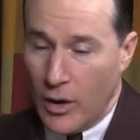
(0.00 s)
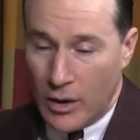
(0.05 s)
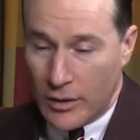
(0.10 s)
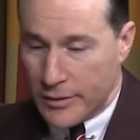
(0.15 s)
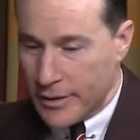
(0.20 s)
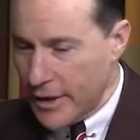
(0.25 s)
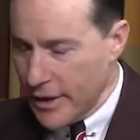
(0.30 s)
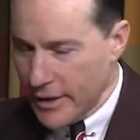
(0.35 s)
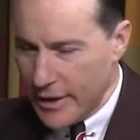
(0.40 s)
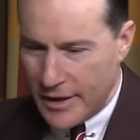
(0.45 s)

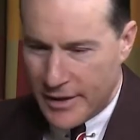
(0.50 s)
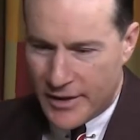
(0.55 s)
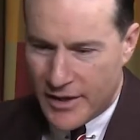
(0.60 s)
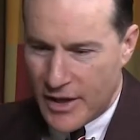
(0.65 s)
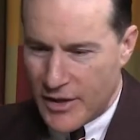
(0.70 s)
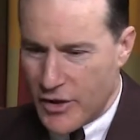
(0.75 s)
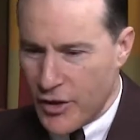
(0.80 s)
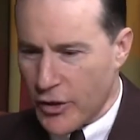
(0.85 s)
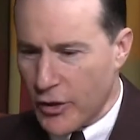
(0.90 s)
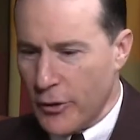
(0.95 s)
Well, Gilead
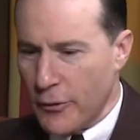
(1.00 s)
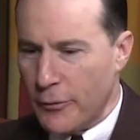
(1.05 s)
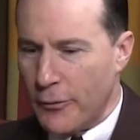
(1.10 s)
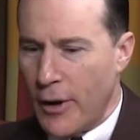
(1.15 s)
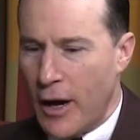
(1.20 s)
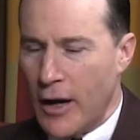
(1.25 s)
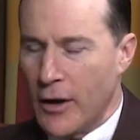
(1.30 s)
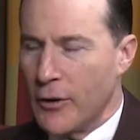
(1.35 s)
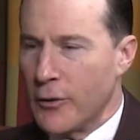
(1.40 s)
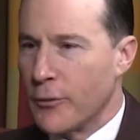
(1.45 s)
says they're going to
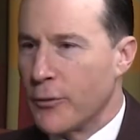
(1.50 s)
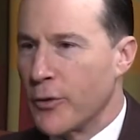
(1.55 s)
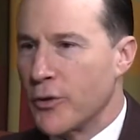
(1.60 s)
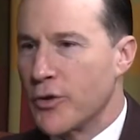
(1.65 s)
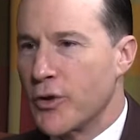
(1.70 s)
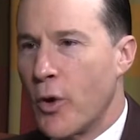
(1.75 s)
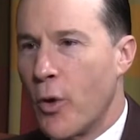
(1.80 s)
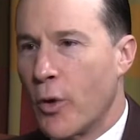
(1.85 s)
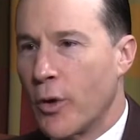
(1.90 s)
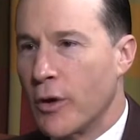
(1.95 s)
file in the
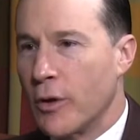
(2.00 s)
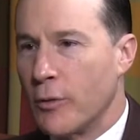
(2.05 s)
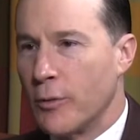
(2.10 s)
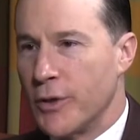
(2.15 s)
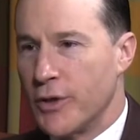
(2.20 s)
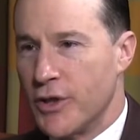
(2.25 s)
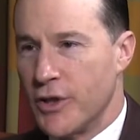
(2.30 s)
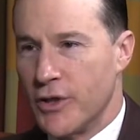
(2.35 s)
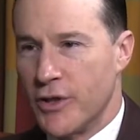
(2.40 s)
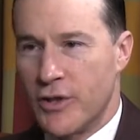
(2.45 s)
first quarter,
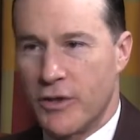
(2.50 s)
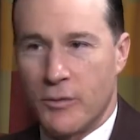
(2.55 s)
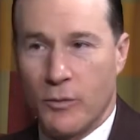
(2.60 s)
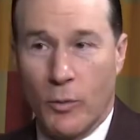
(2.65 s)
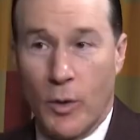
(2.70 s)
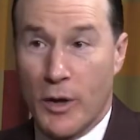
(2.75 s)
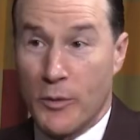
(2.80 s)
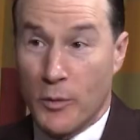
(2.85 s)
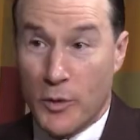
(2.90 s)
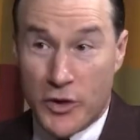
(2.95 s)
which is
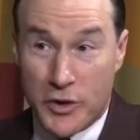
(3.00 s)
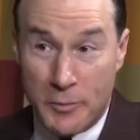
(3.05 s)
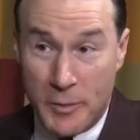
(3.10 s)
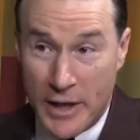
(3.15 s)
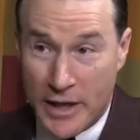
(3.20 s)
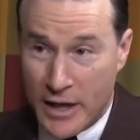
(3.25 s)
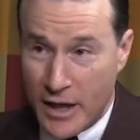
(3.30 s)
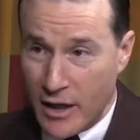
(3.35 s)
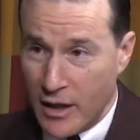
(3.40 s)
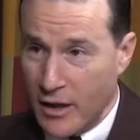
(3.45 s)
when we're
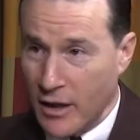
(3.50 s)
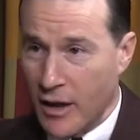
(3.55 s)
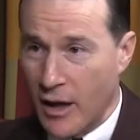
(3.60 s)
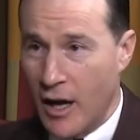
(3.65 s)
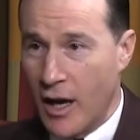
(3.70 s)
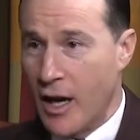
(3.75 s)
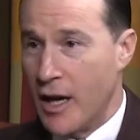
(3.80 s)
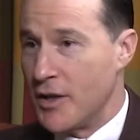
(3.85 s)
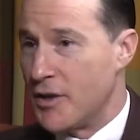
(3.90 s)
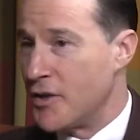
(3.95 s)
speaking.
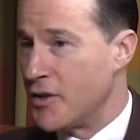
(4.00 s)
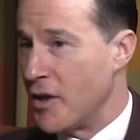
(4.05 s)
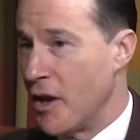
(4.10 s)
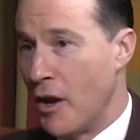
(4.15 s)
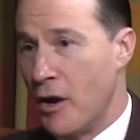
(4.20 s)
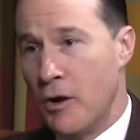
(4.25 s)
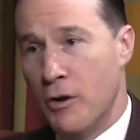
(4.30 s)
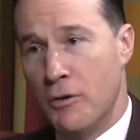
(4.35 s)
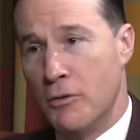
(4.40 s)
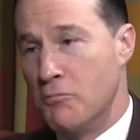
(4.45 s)
Uh,
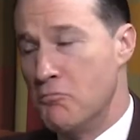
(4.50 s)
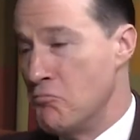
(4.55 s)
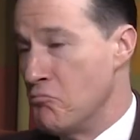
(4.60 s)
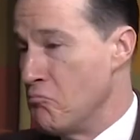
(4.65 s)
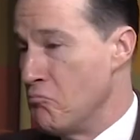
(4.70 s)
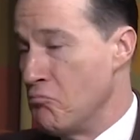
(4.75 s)
so,